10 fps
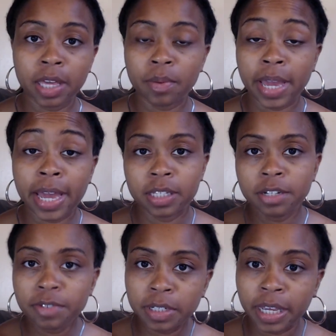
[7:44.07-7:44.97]
They would act
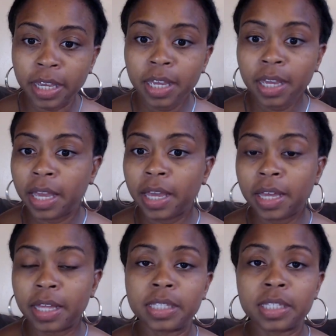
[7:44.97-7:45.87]
differently
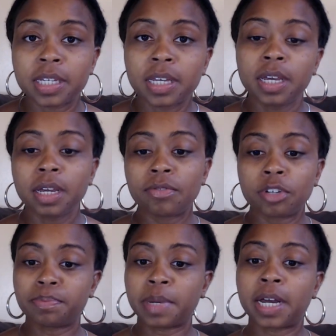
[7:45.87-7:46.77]
and
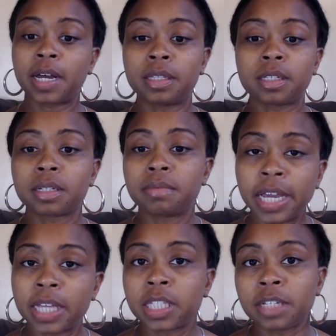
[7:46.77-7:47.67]
respond
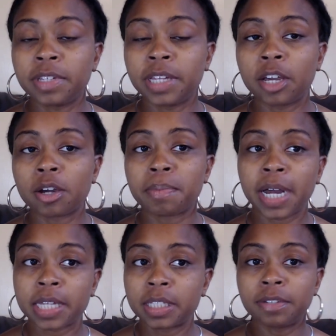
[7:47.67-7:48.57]
negatively or
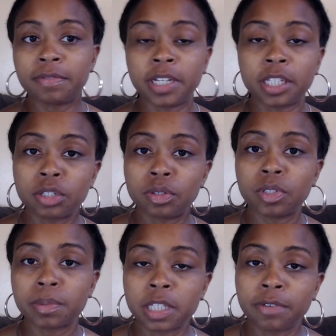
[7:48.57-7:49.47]
positively to
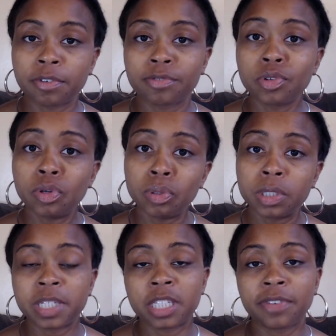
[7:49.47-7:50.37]
specific foods,
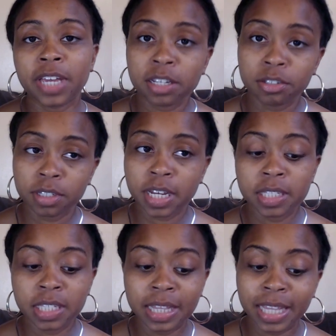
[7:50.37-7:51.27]
specific
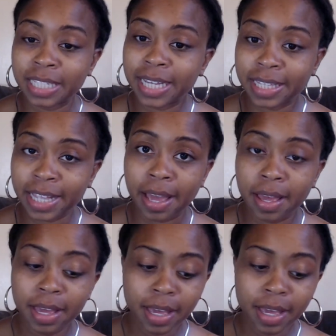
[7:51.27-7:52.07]
exercises, and things like that.